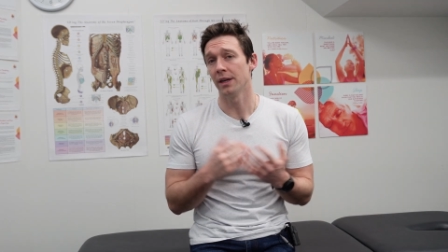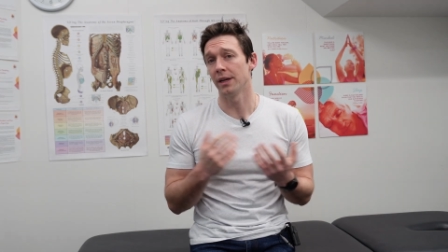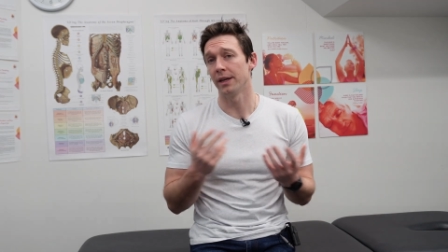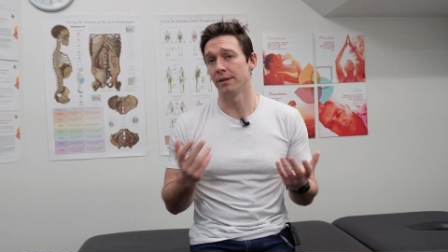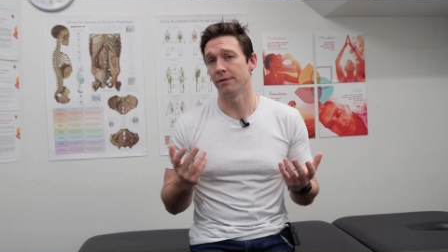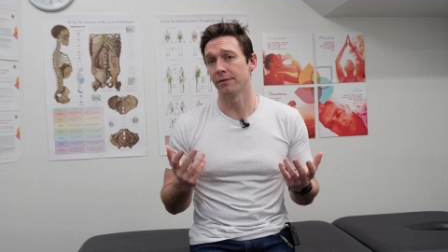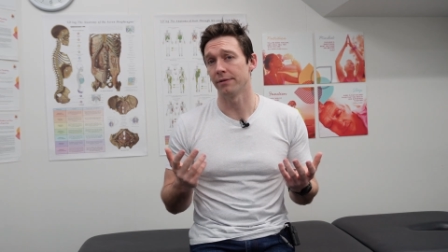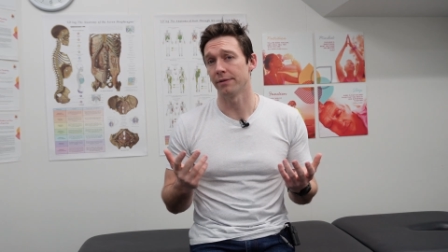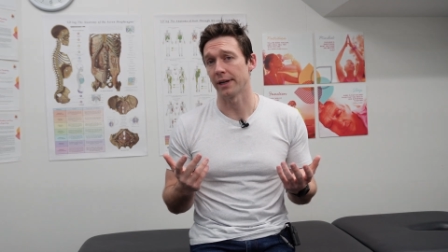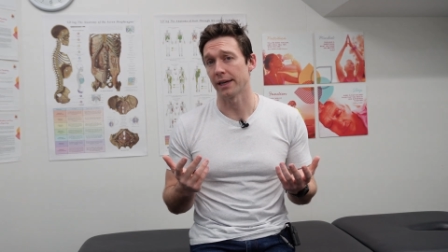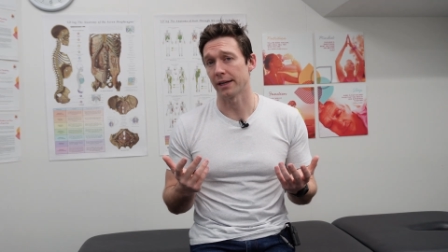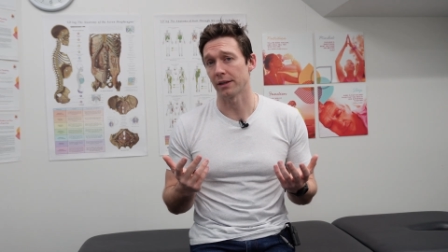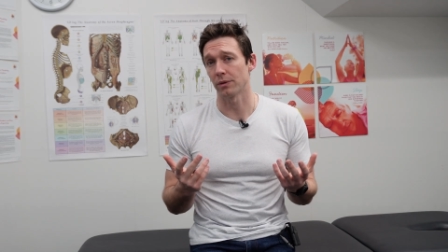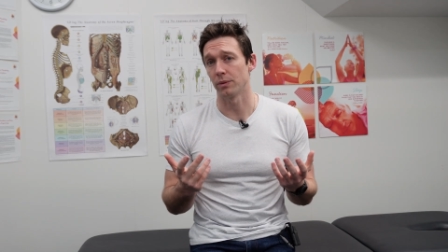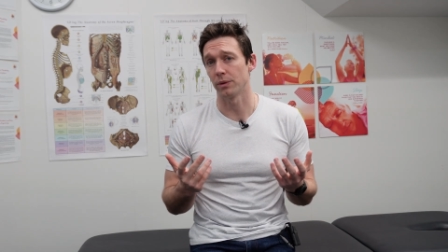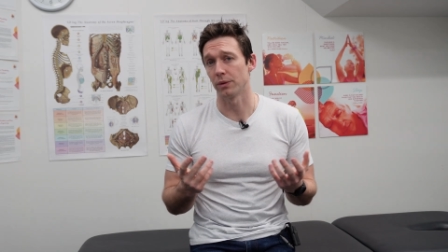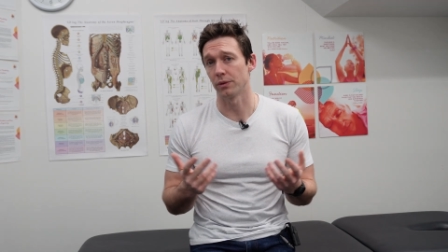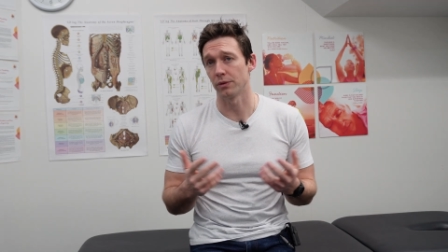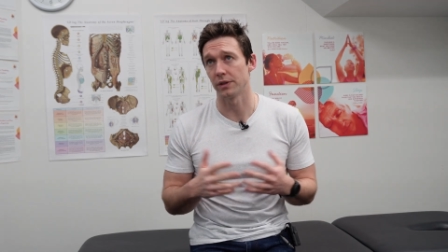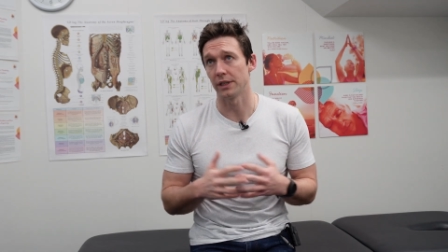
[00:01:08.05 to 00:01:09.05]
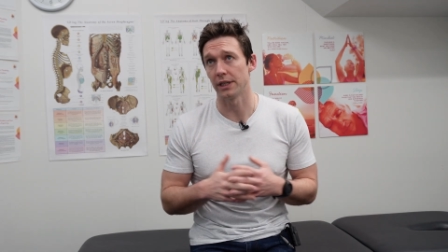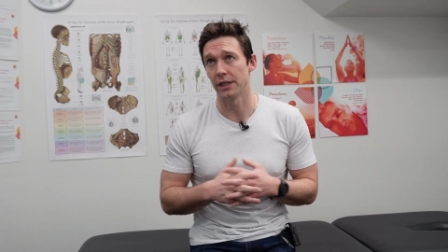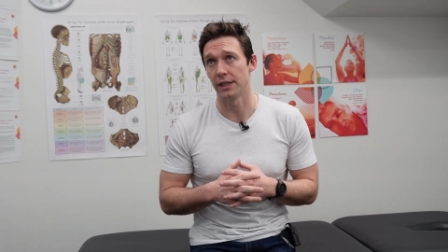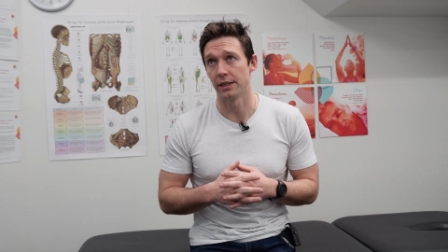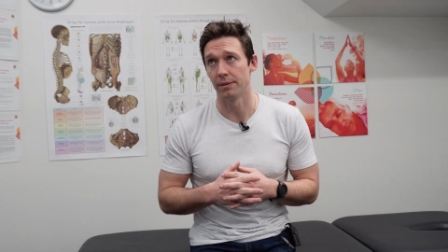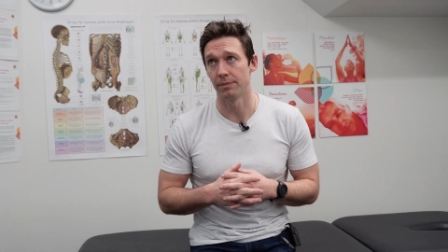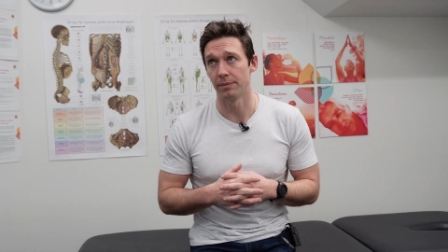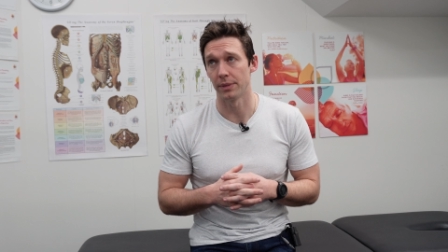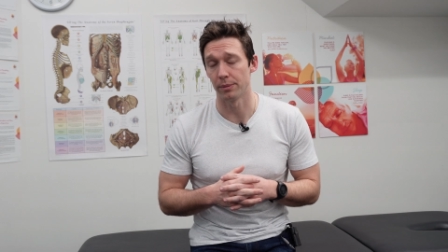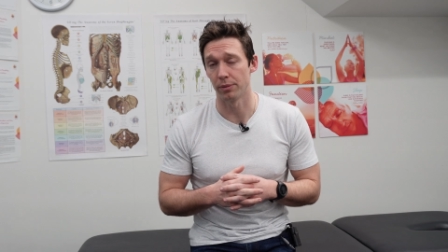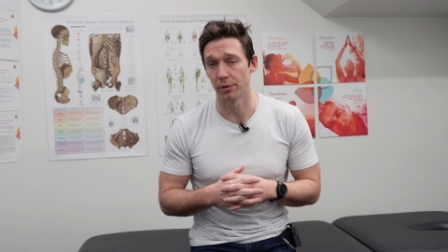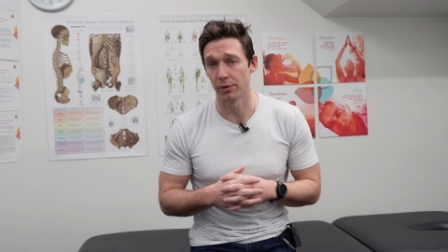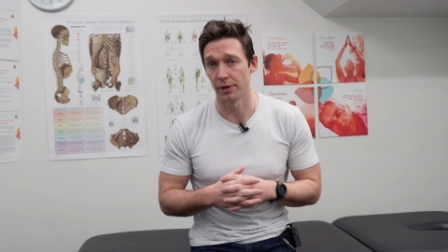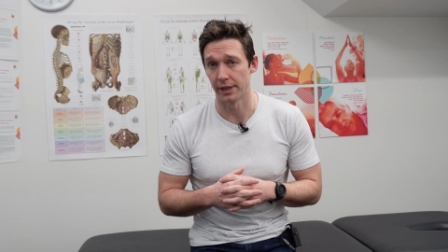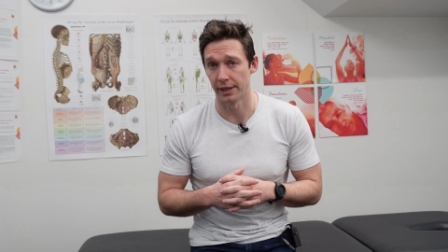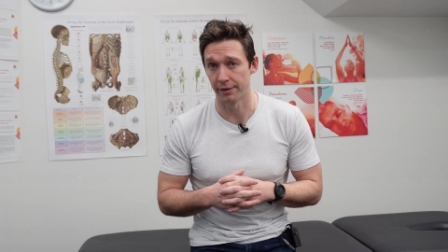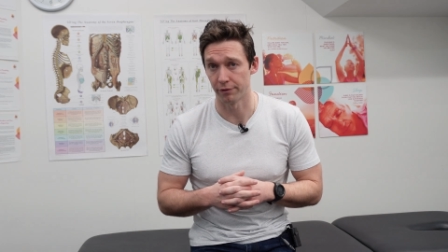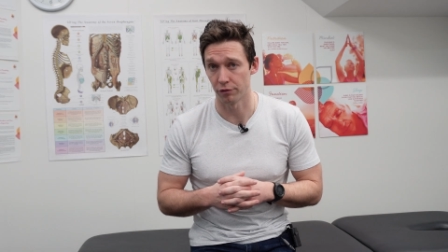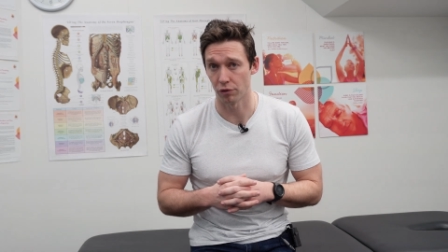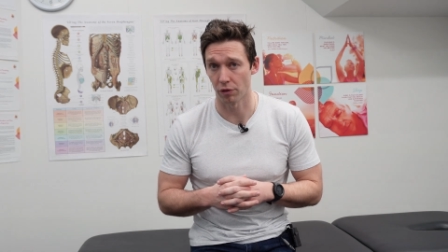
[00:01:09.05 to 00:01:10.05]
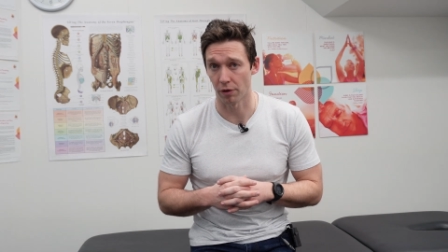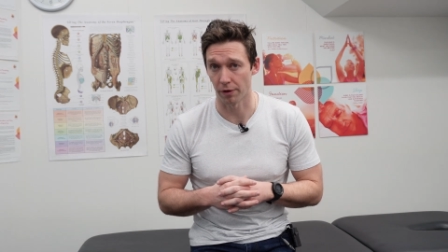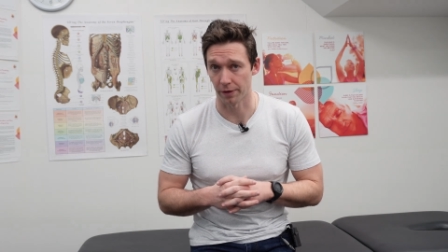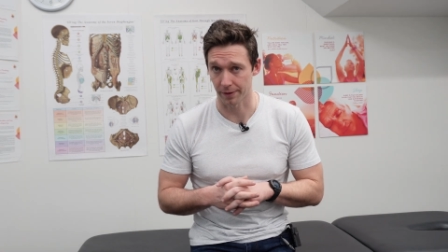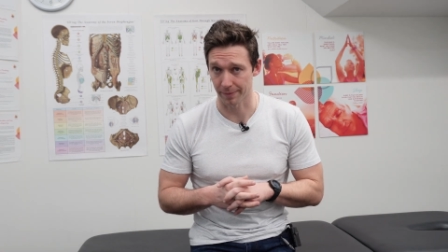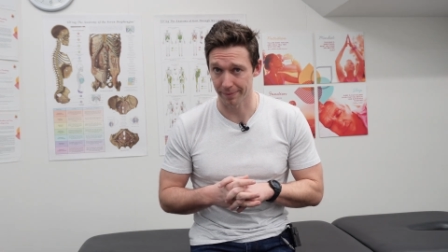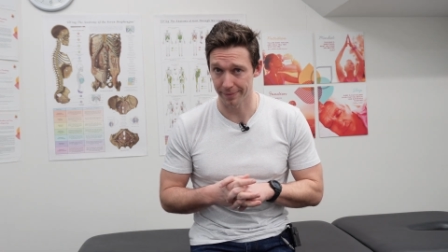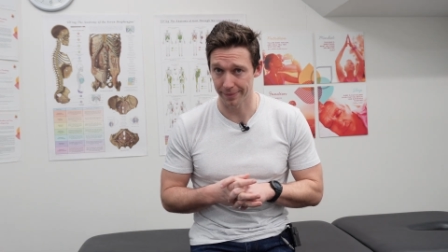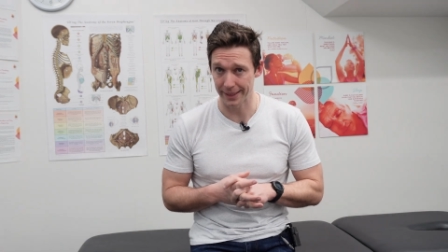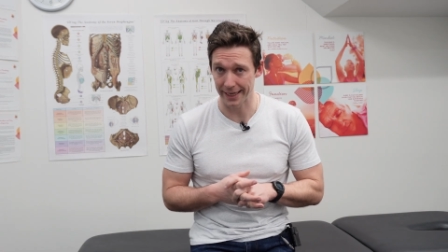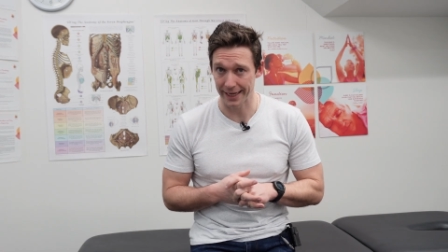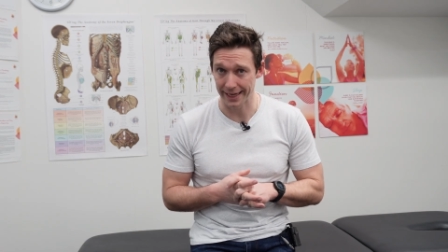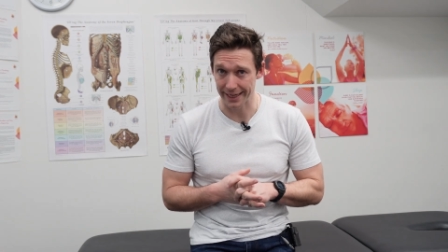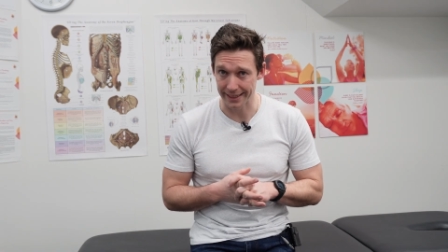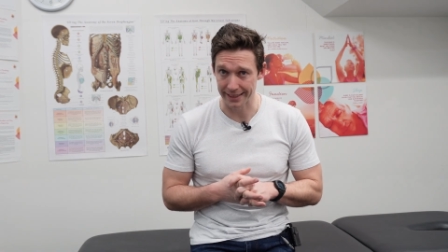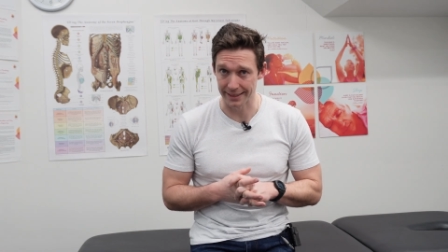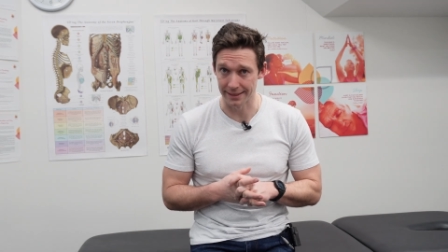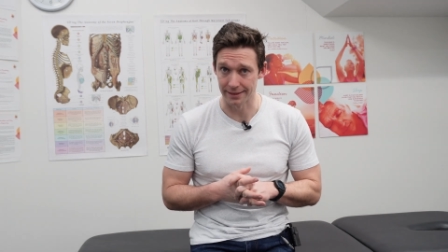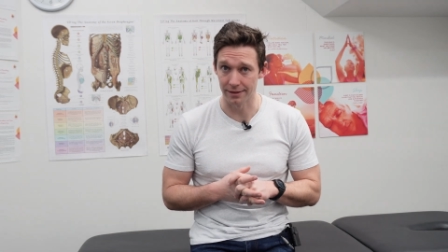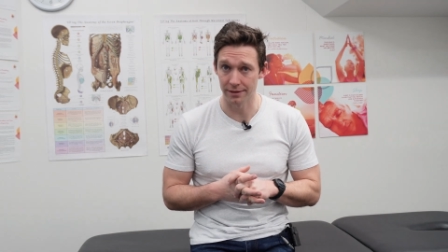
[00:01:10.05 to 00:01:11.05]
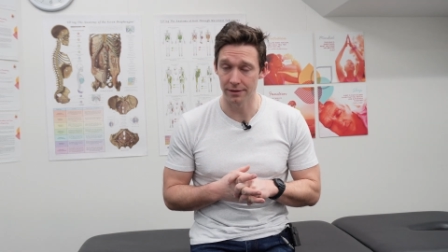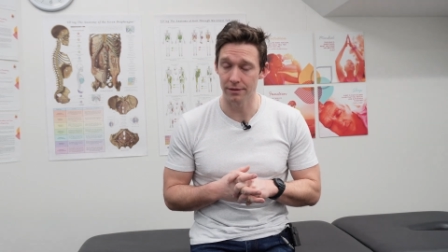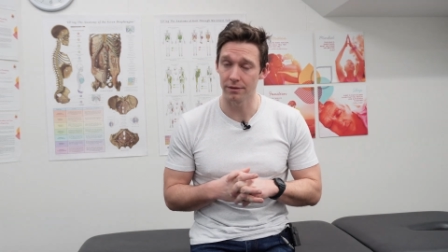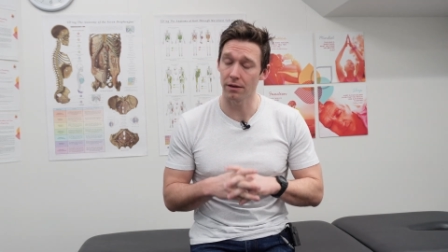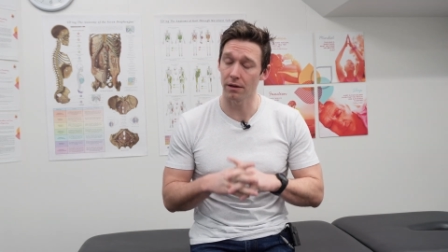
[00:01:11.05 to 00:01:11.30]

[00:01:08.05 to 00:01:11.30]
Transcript: And in fact, we'll see in people that have chronic pain,